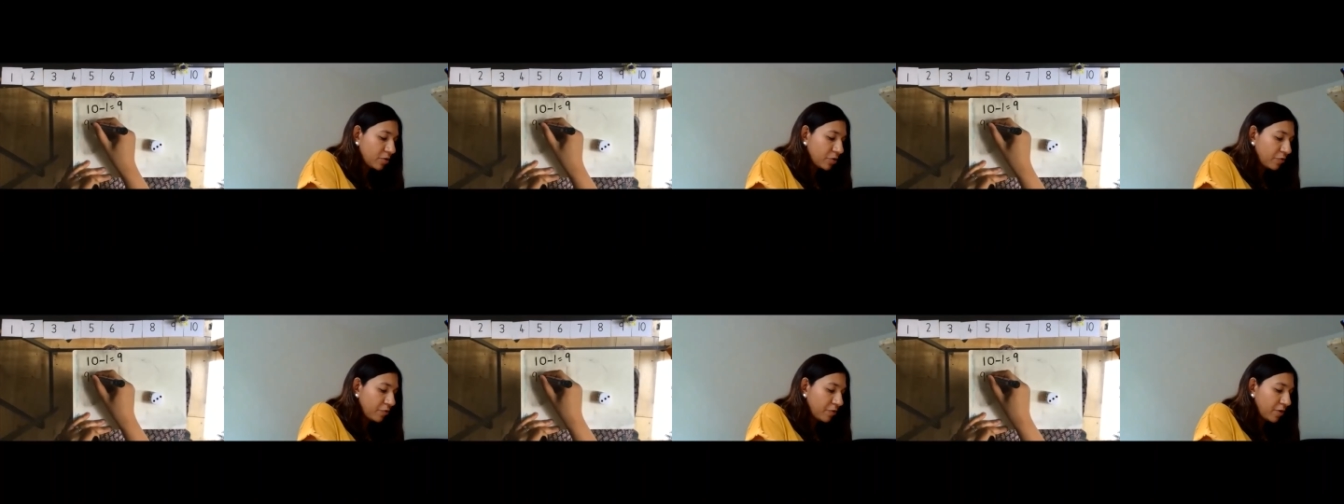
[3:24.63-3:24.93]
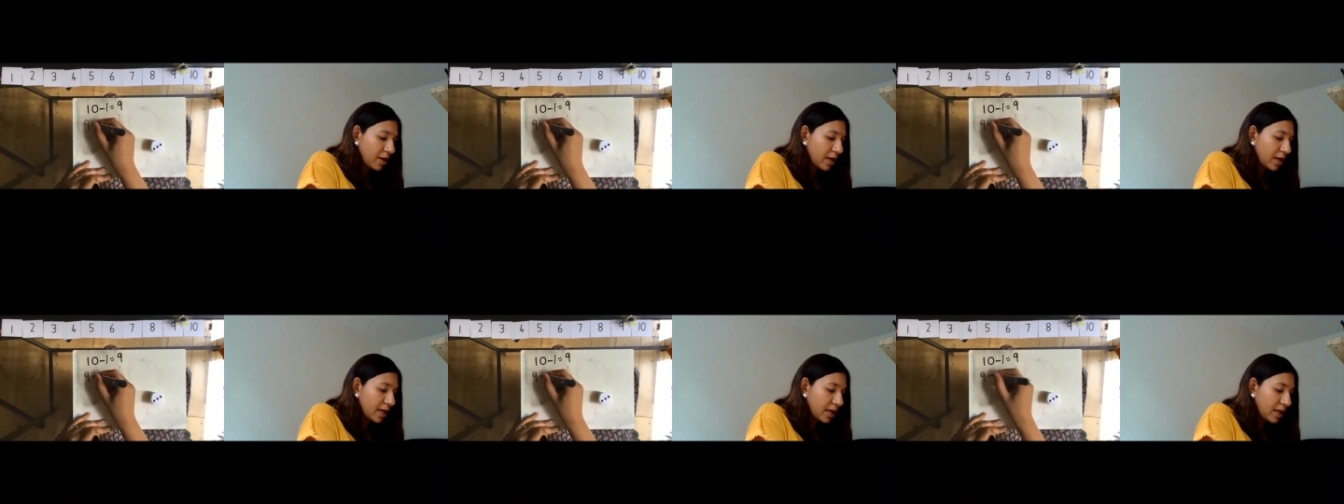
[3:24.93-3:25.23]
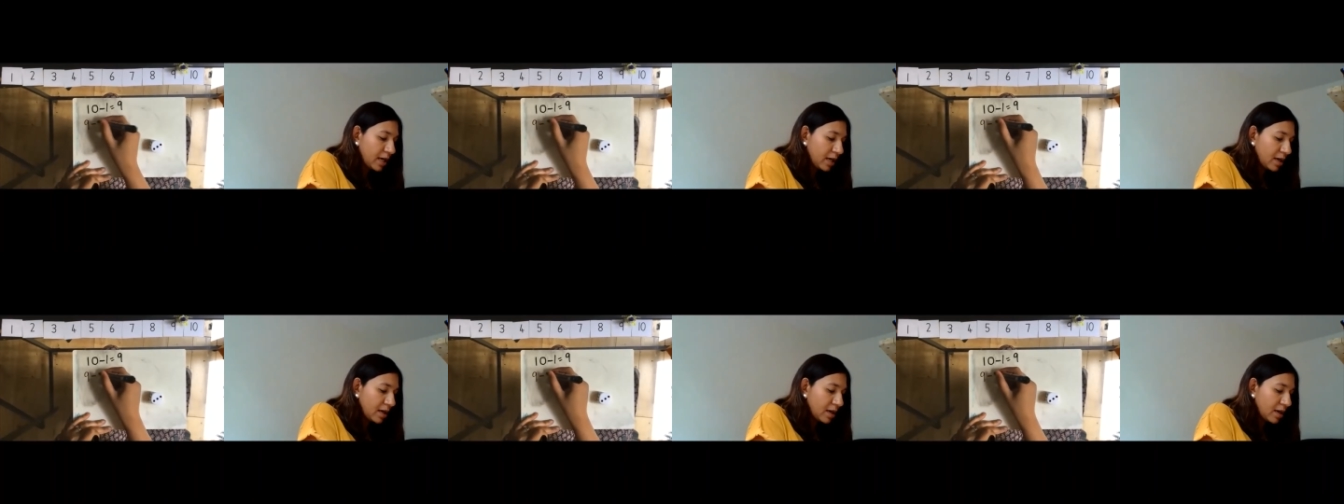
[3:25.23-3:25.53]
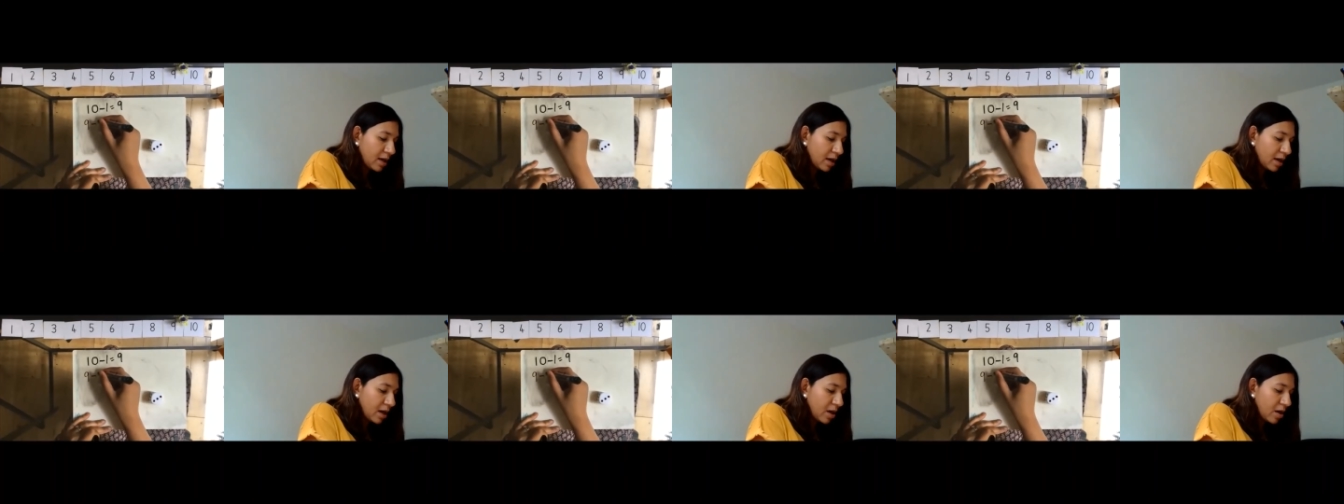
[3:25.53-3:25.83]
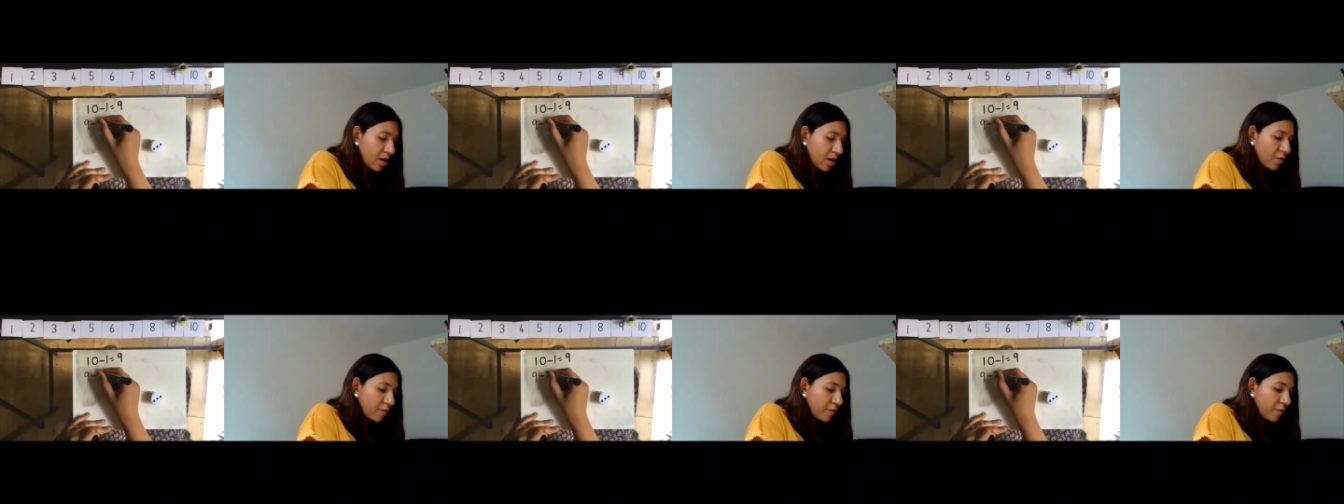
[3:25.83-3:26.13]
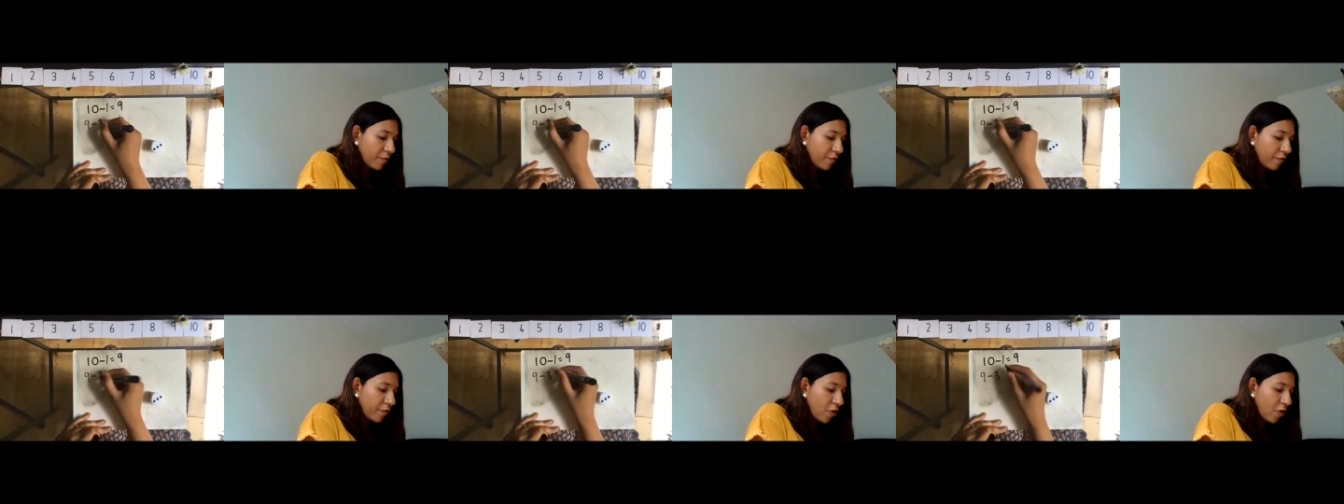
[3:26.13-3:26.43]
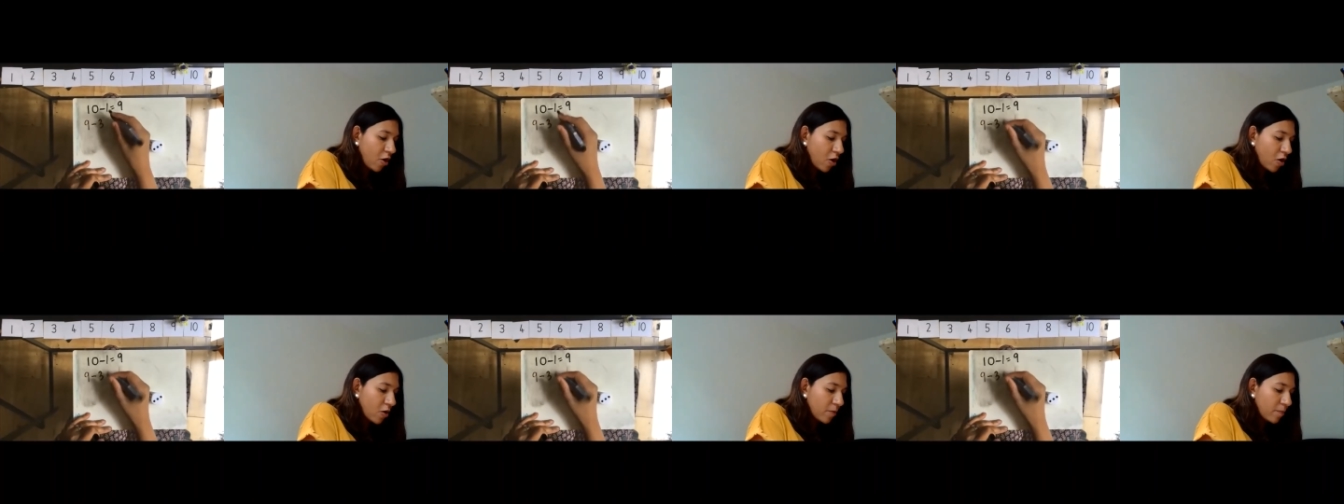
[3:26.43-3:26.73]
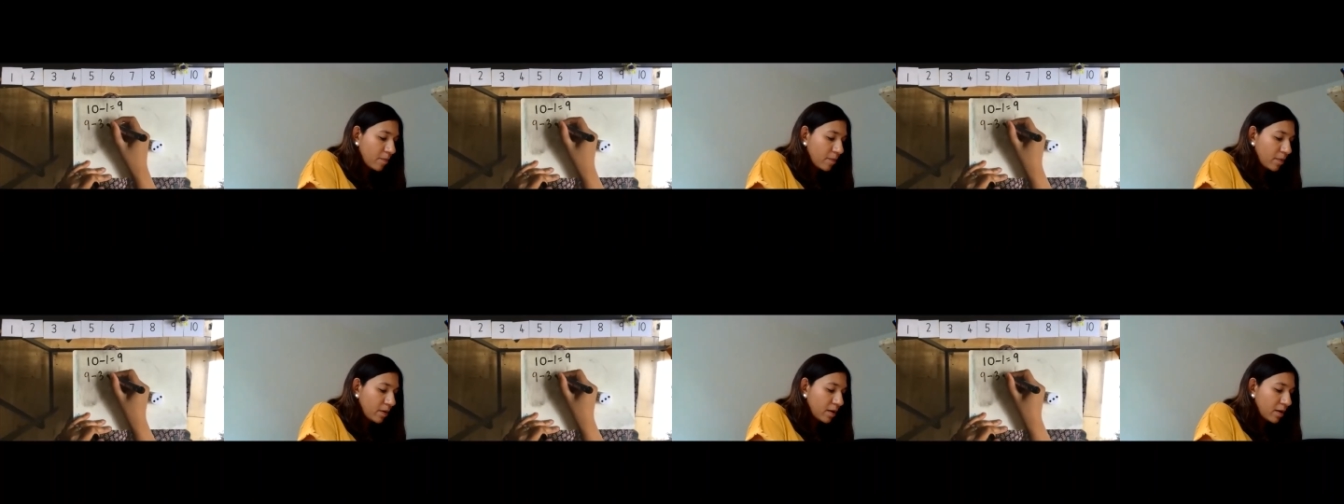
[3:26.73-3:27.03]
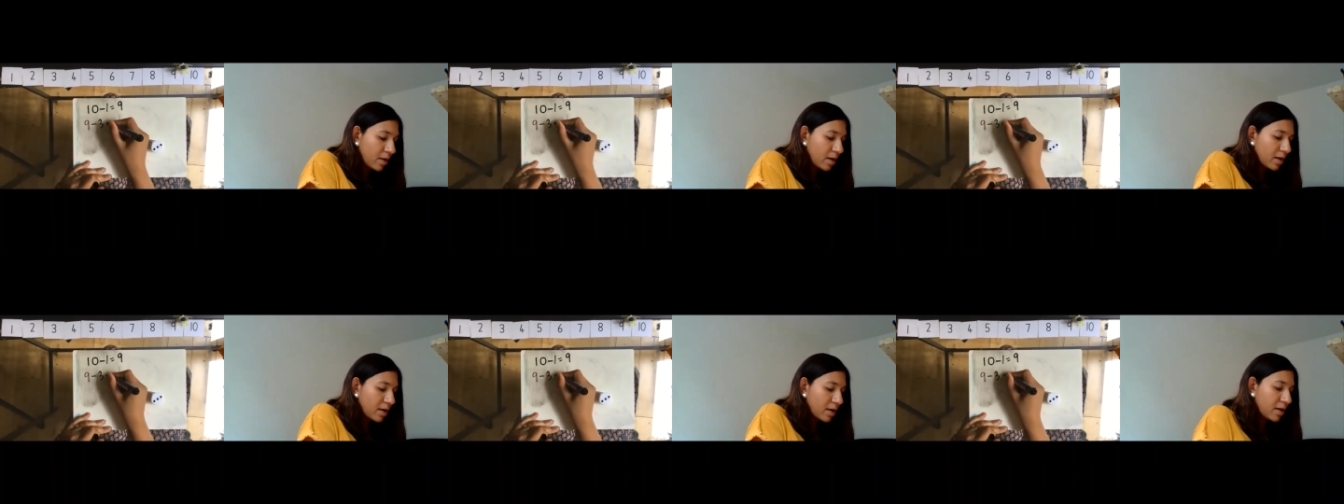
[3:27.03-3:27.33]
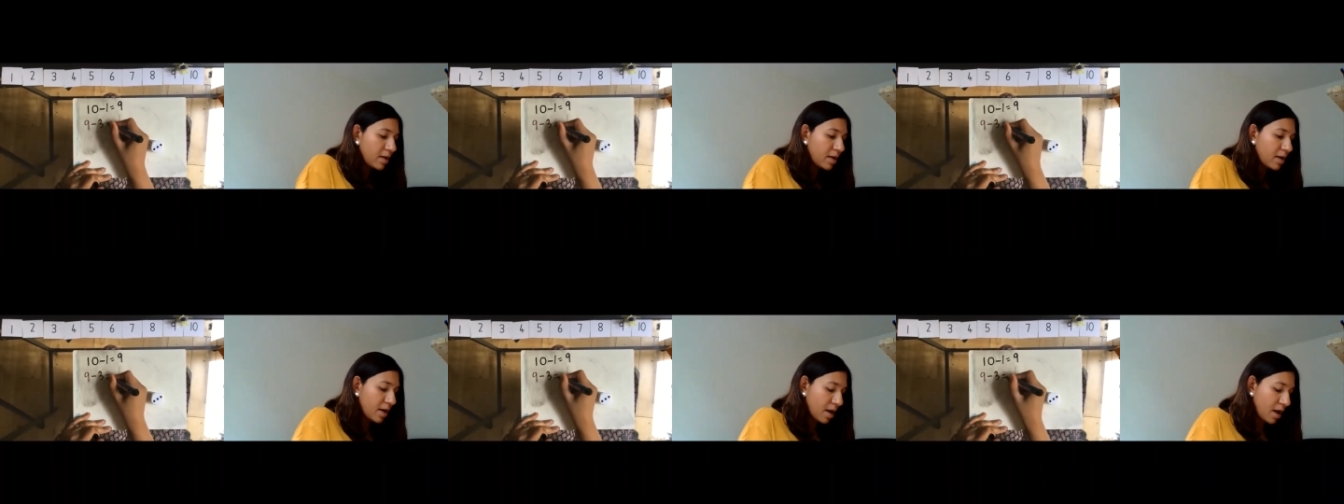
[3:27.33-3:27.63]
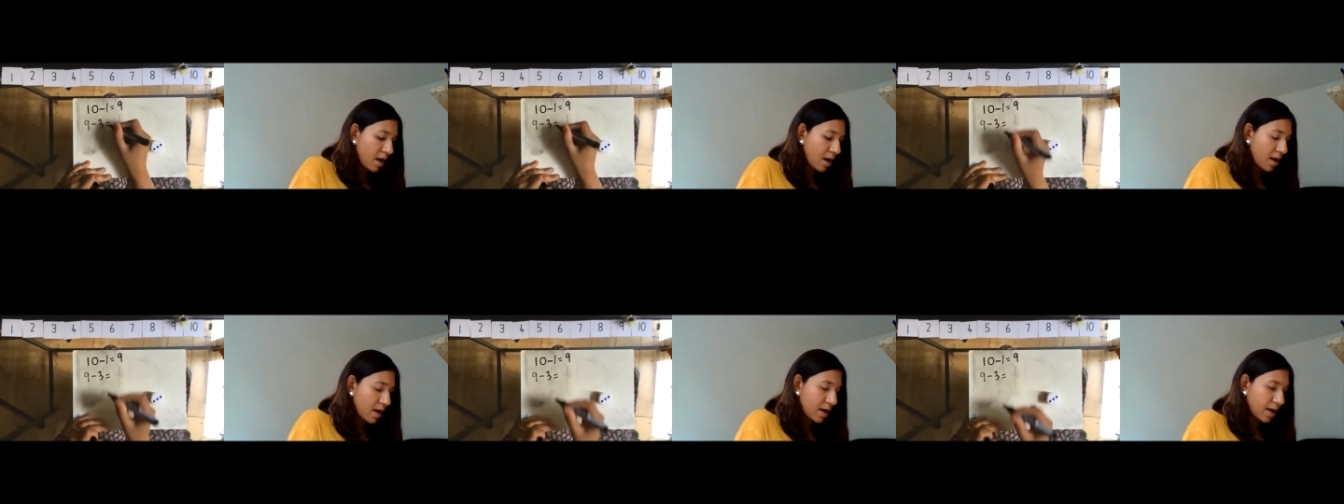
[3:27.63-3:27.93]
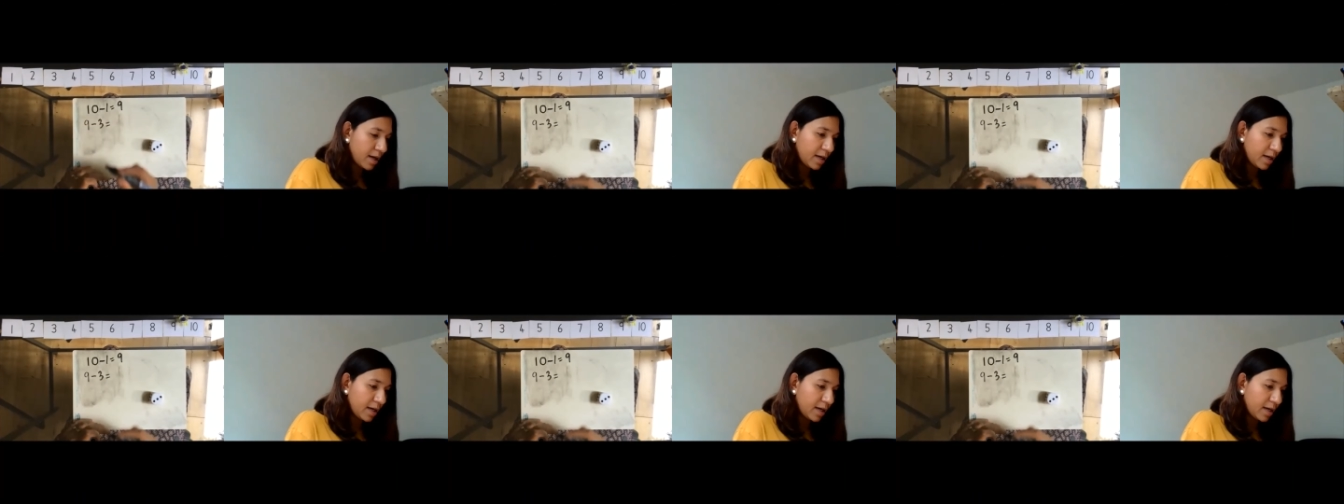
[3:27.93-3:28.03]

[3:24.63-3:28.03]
3 from 9.